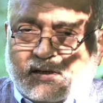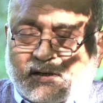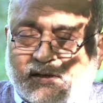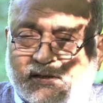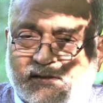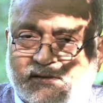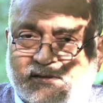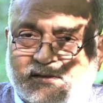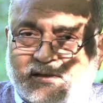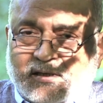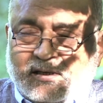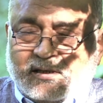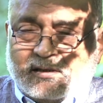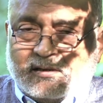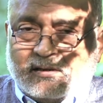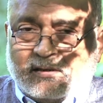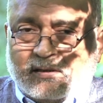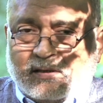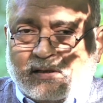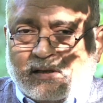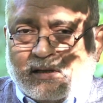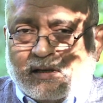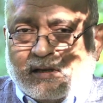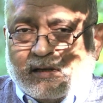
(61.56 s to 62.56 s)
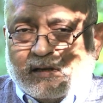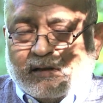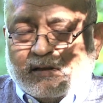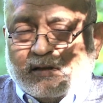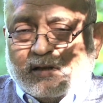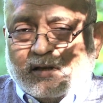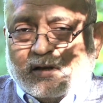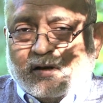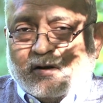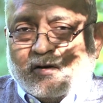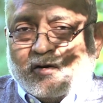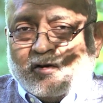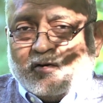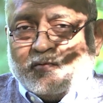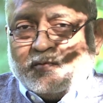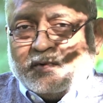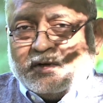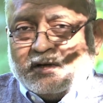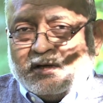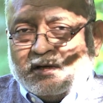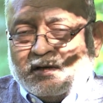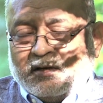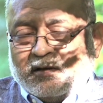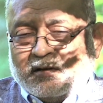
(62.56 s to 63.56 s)
understand the
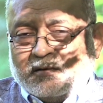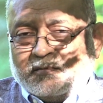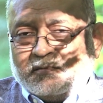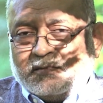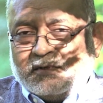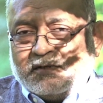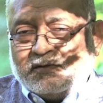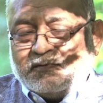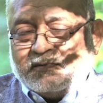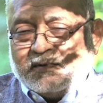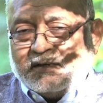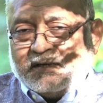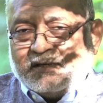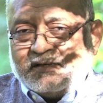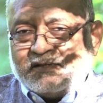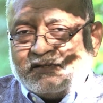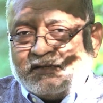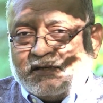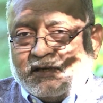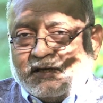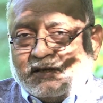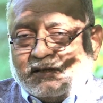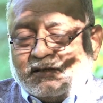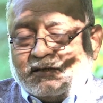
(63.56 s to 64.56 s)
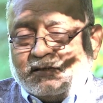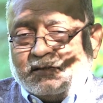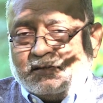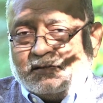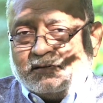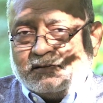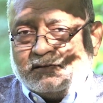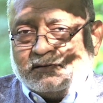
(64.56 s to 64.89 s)
enormity of this very state.